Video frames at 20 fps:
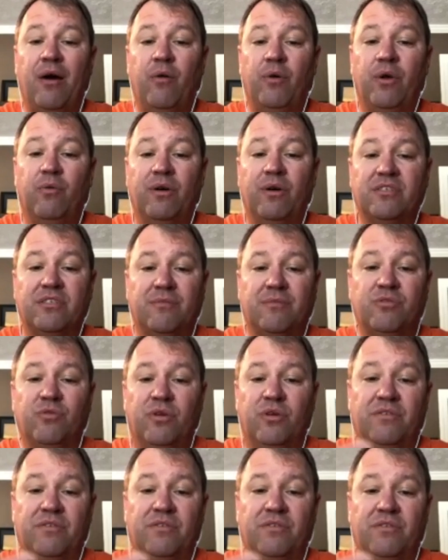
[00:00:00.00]
we want some sort
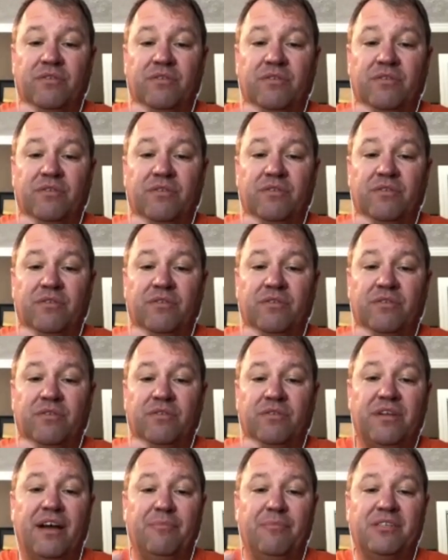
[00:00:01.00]
of
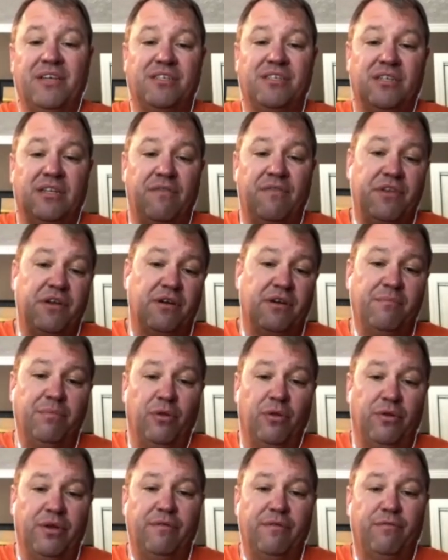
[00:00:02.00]
documentation in their
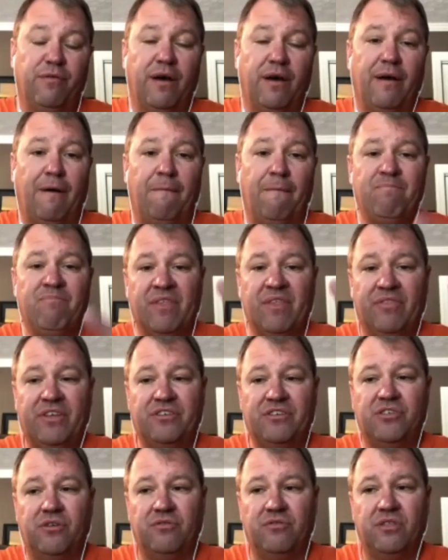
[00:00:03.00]
employee file that
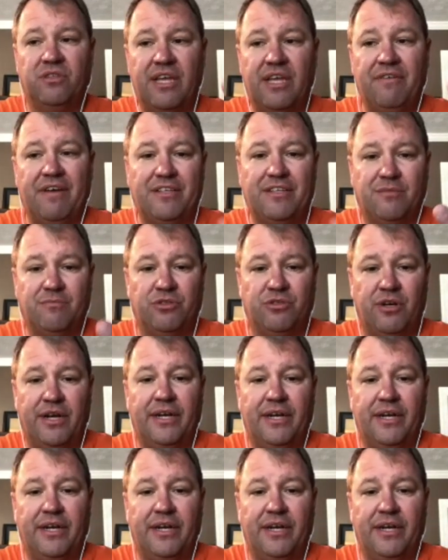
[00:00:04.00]
shows that they've had some training.